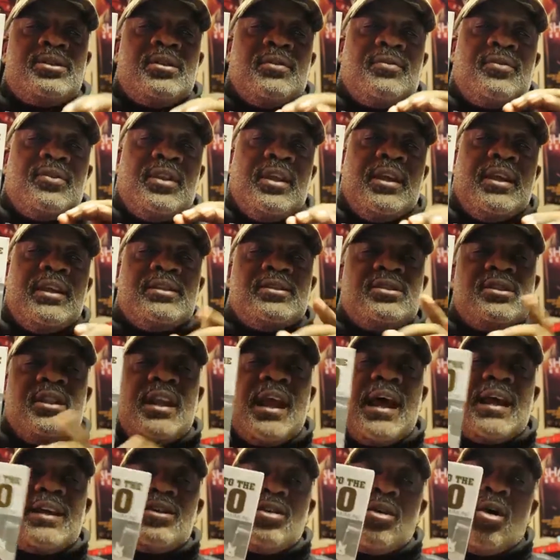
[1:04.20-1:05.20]
of things that
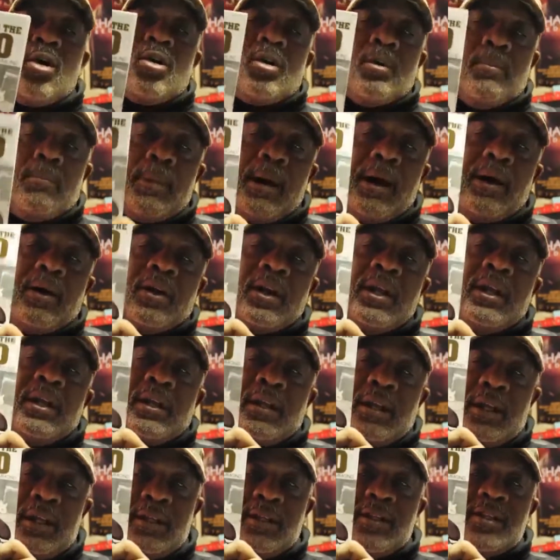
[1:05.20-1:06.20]
I talk about
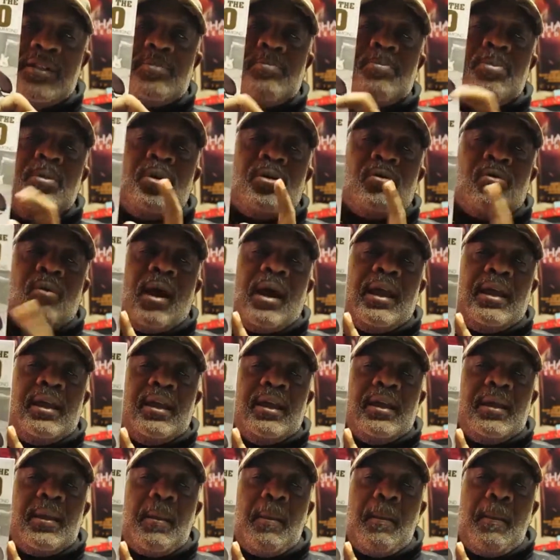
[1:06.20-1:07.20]
in this book right
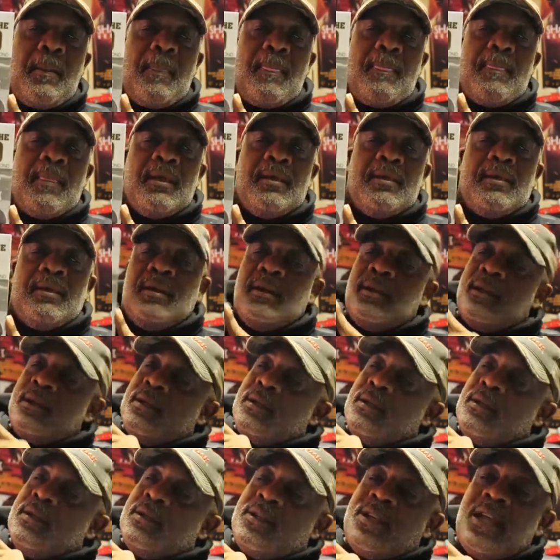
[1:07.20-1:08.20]
here.
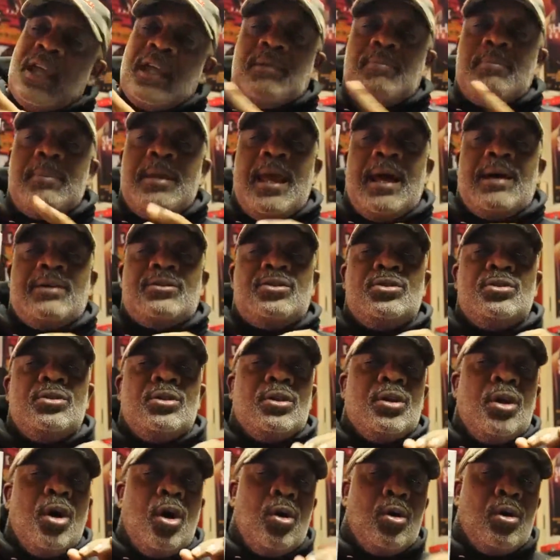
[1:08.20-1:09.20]
Take Me Out to
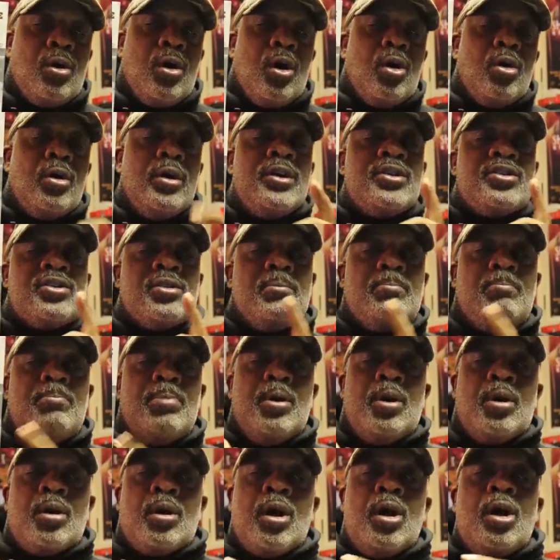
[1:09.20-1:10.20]
the Go-Go is a
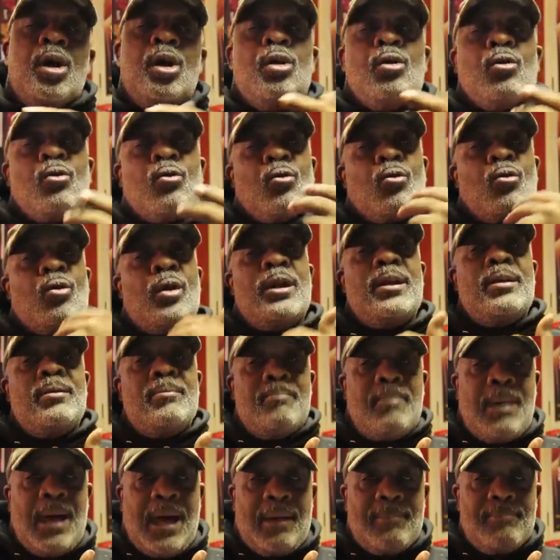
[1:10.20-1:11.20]
book
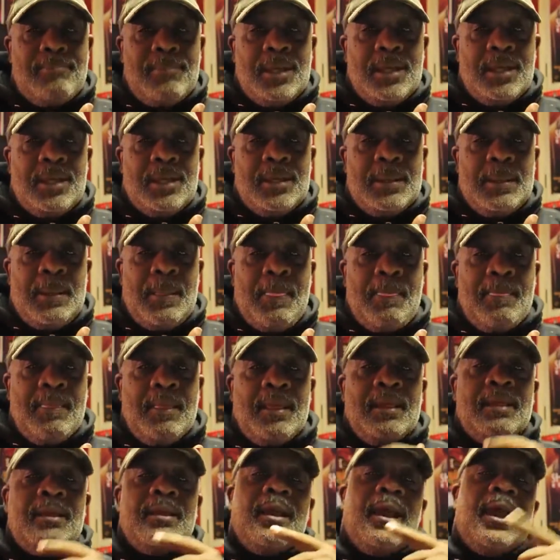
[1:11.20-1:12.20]
written by me,
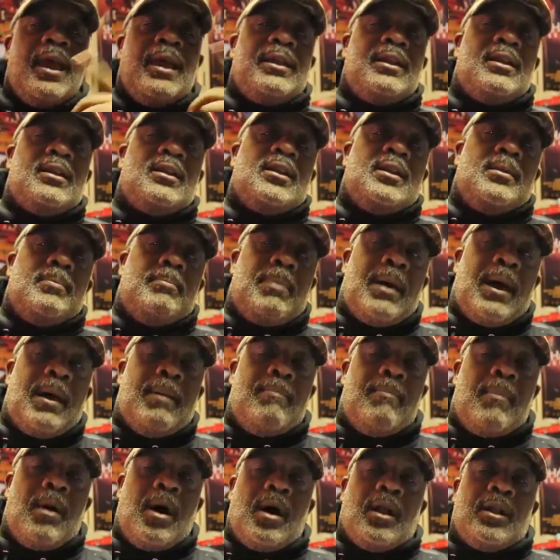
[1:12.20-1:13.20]
edited by
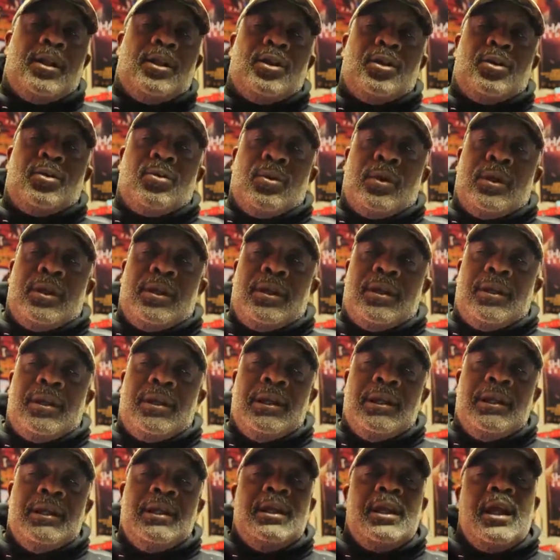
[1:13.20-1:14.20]
Marlon Green,
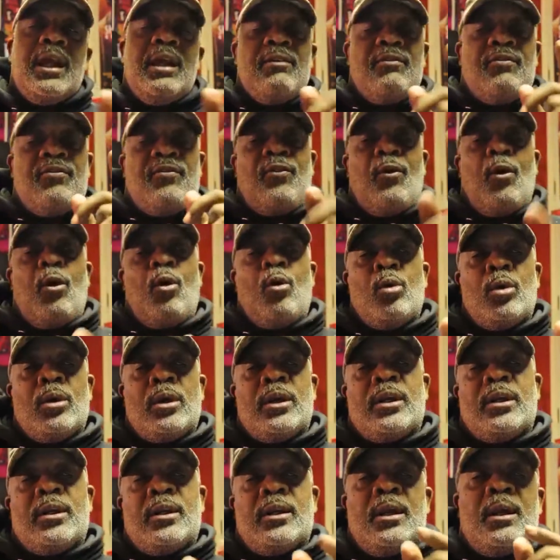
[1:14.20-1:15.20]
and
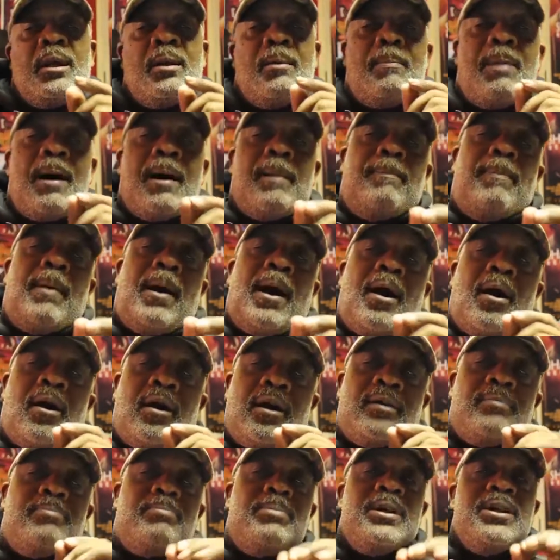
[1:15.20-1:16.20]
forwarded by
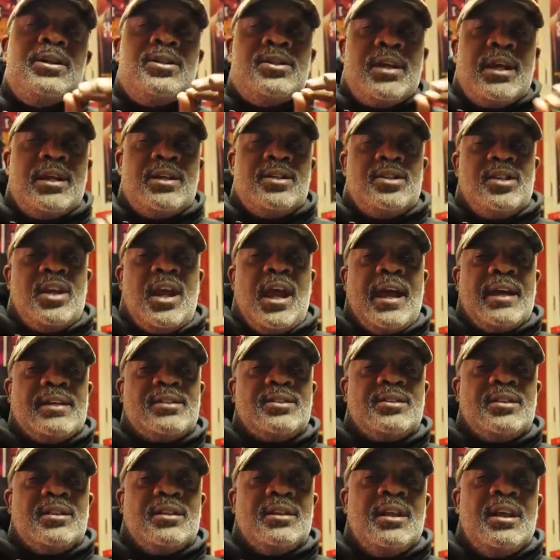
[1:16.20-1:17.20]
Byron B.J.
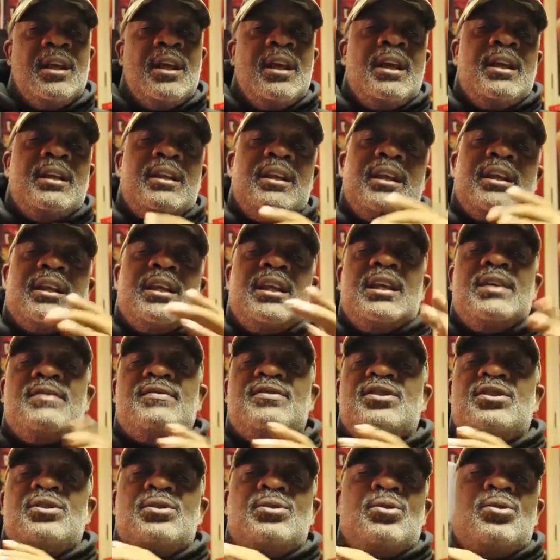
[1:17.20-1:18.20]
Jackson that
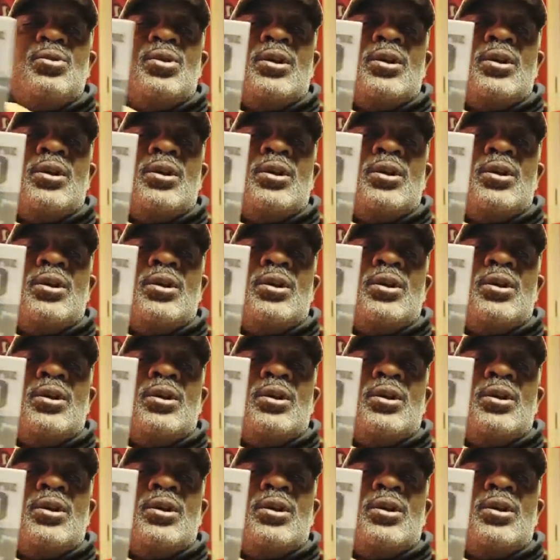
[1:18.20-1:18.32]
gives you